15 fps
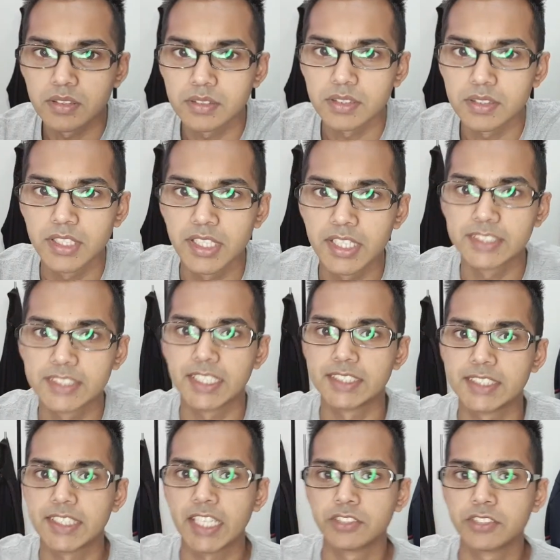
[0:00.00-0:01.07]
Keenan says,
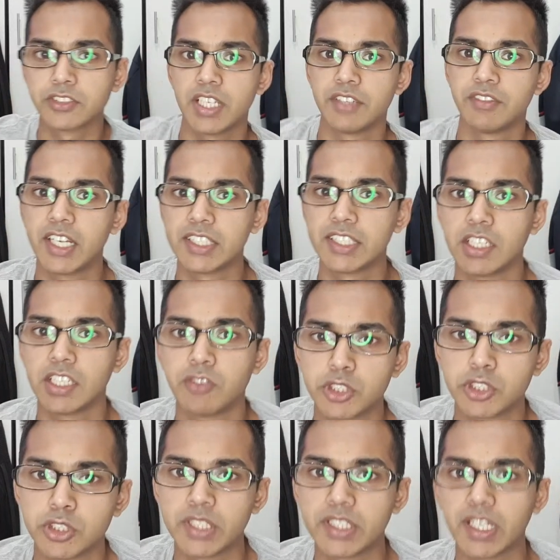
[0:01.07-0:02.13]
"Thanks for the advice. Love what you're
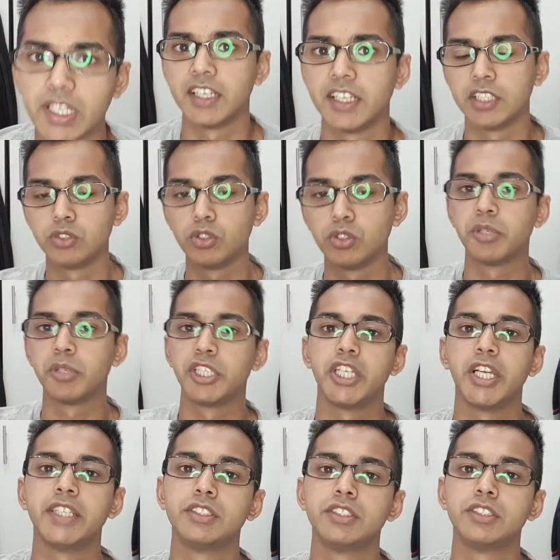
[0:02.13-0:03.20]
doing. I really do
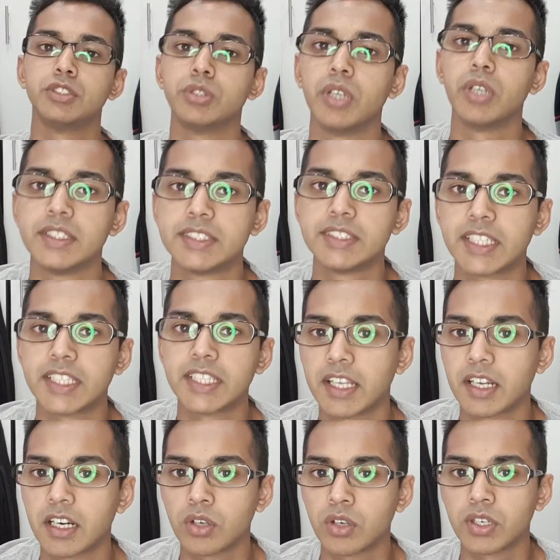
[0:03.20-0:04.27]
appreciate you sticking
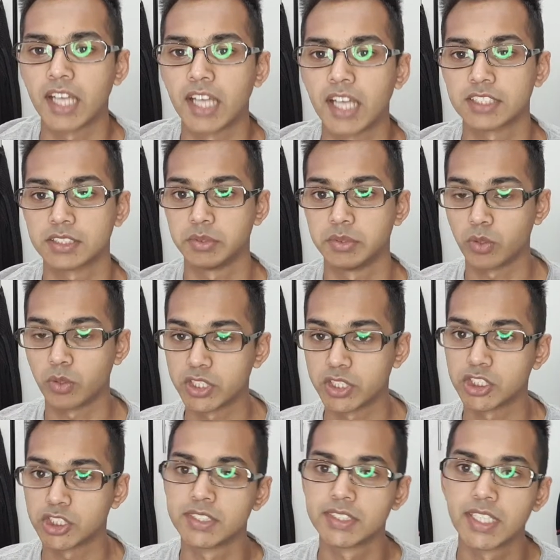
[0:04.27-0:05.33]
around and asking the
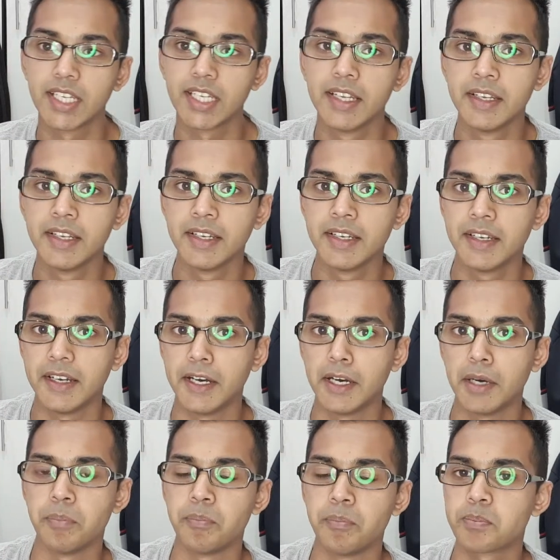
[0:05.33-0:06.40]
questions.
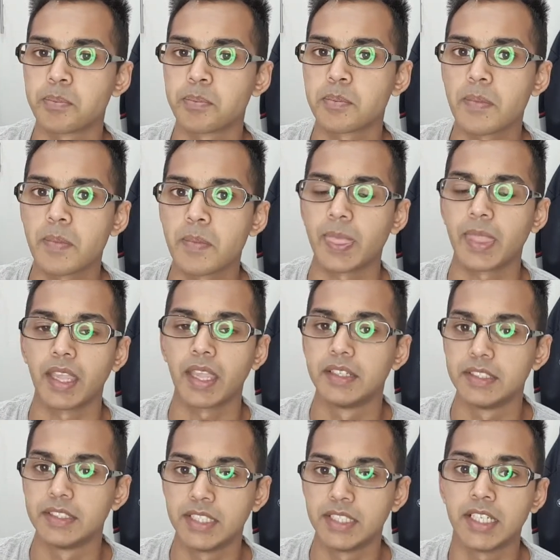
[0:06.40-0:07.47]
Um,
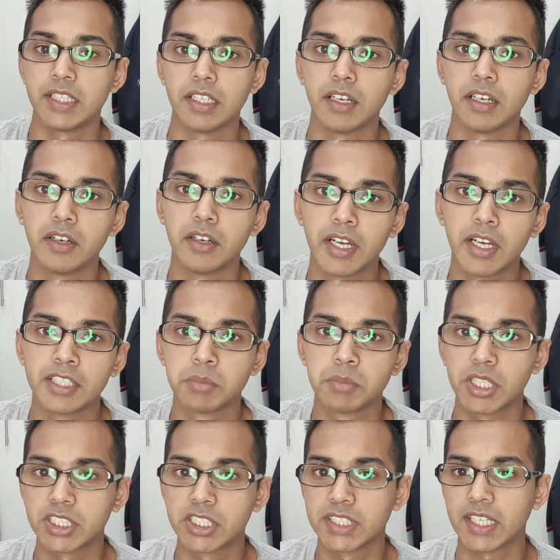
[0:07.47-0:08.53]
yeah, as much
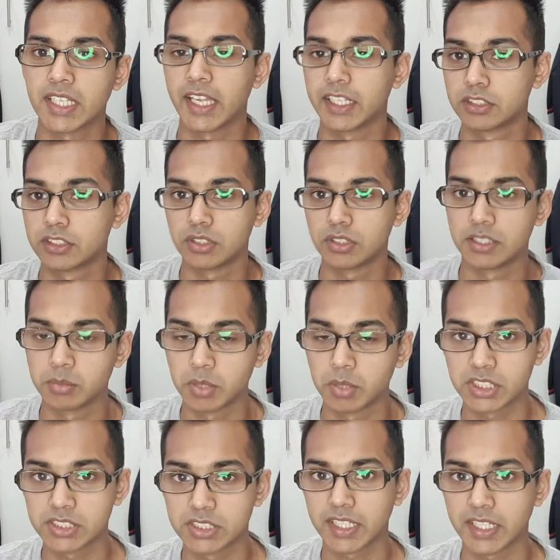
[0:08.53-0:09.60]
as
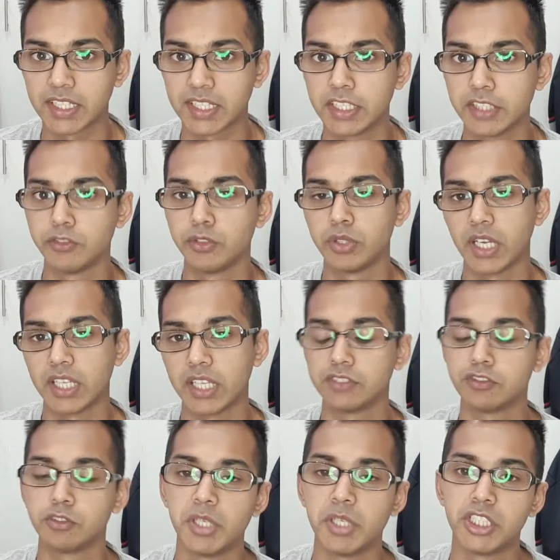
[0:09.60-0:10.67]
I can give you guys
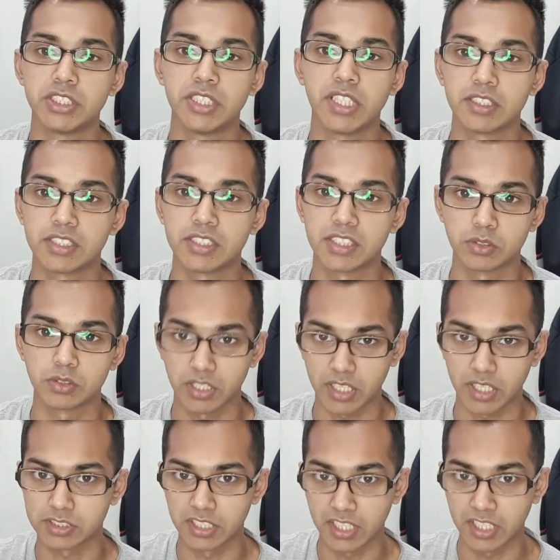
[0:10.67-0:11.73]
information, so
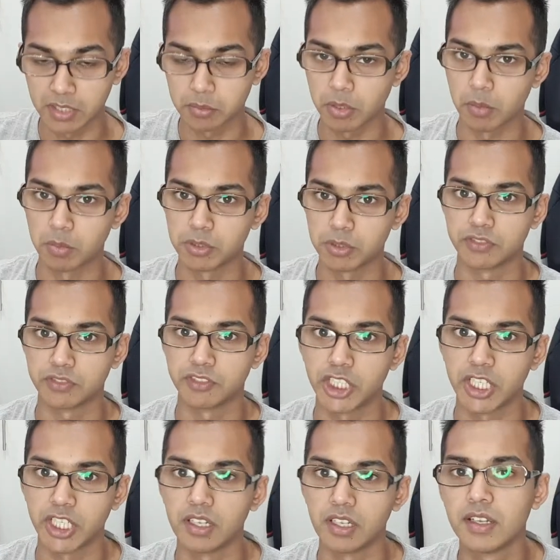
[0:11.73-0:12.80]
that's really the purpose of the
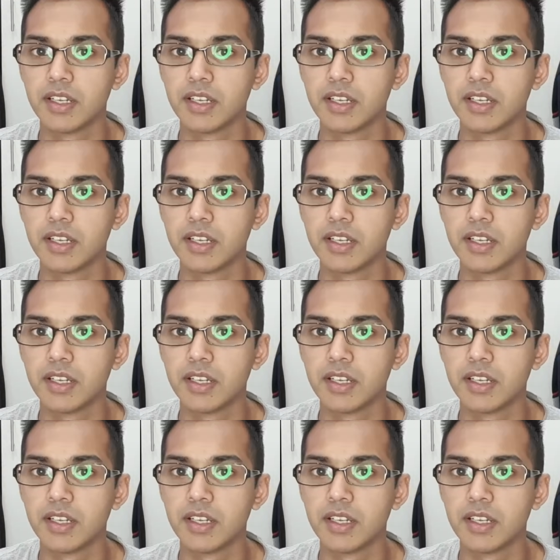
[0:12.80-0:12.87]
channel.